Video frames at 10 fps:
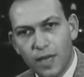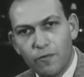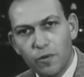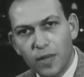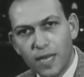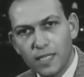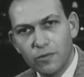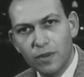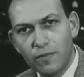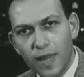If we place
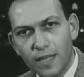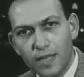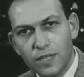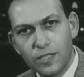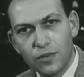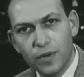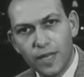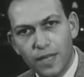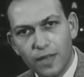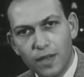a reflecting
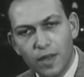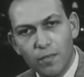screen